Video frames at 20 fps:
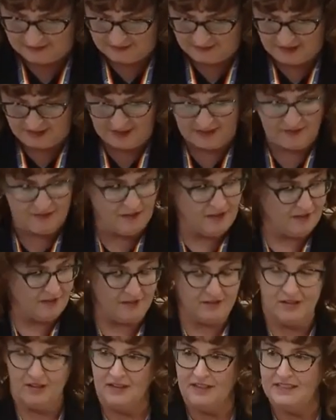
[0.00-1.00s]
like
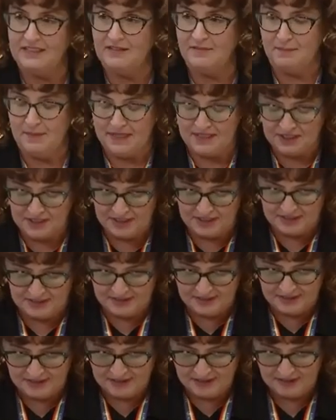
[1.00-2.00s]
other colleagues have
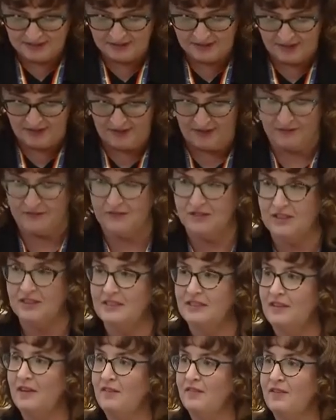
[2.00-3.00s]
mentioned,
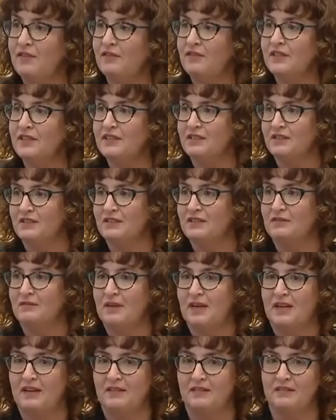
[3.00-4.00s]
just a few concerns
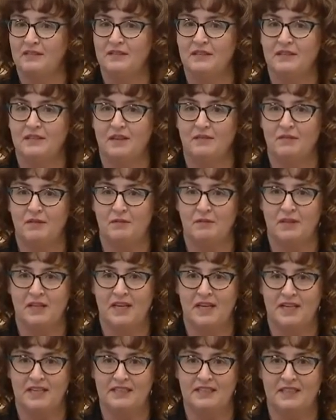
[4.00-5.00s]
around the
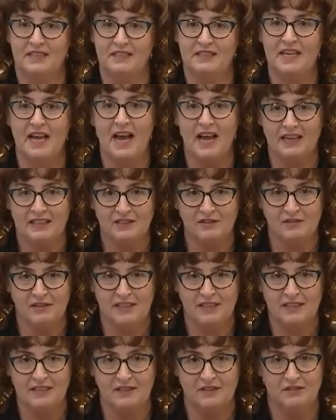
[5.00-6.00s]
reliance on tax
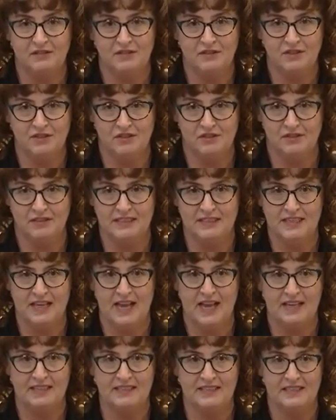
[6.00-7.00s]
credits to ensure this
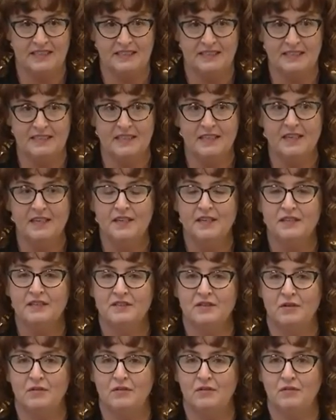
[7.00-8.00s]
access.
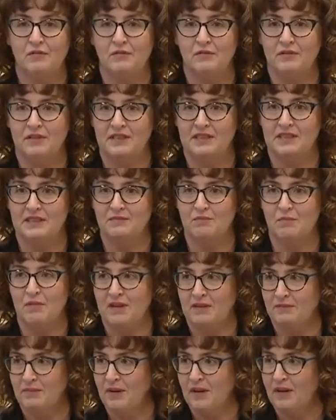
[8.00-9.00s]
So this is
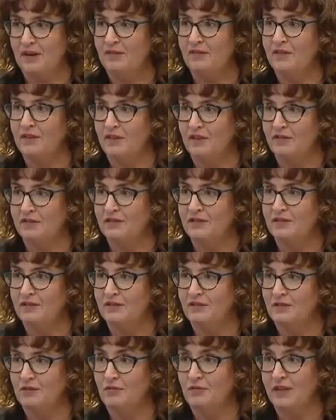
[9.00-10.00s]
one part for
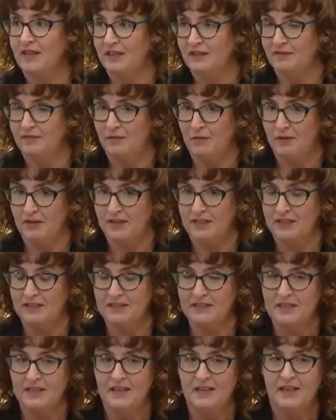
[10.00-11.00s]
those who can afford
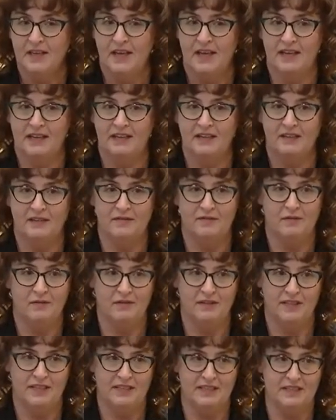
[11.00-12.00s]
it and can
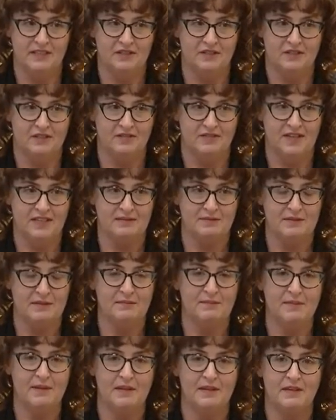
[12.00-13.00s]
afford the initial
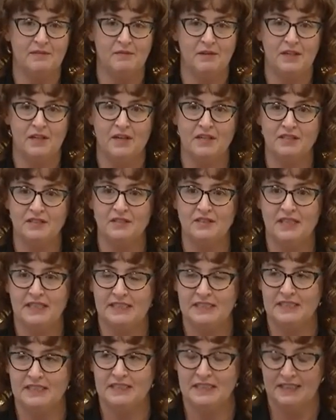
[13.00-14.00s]
investment, but we'd also
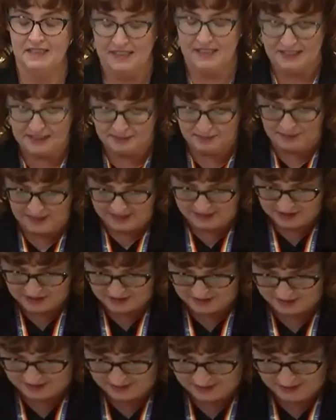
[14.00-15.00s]
like to see the
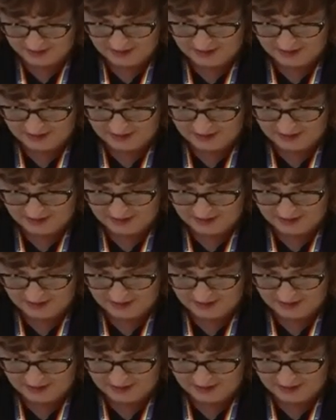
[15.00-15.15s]
expansion